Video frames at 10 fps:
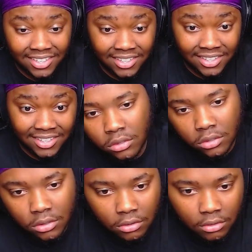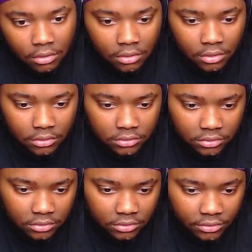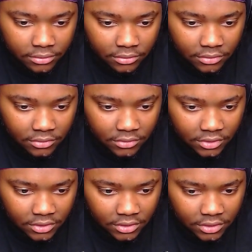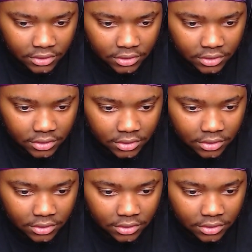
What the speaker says: No one is speaking in this clip.